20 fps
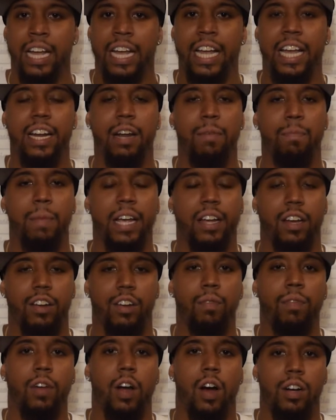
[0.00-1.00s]
He didn't make
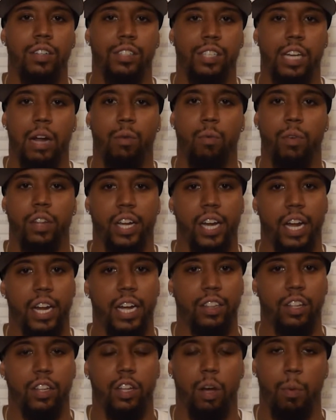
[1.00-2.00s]
enough contact where they could
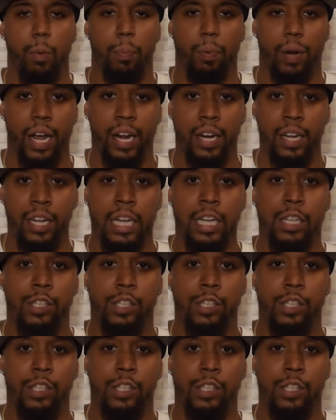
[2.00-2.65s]
get the double play.